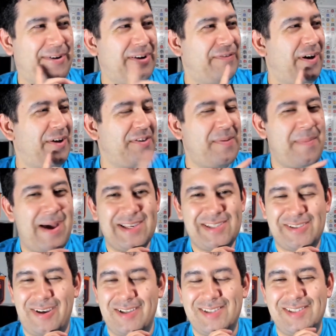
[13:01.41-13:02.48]
of all the
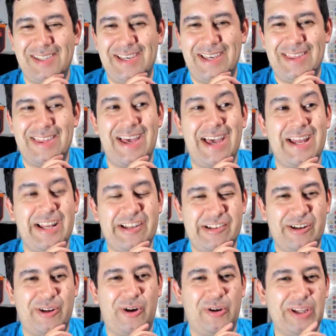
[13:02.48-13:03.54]
mascots in the
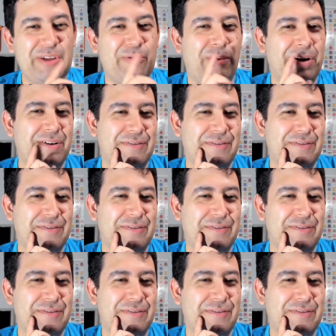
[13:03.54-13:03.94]
NHL, only one of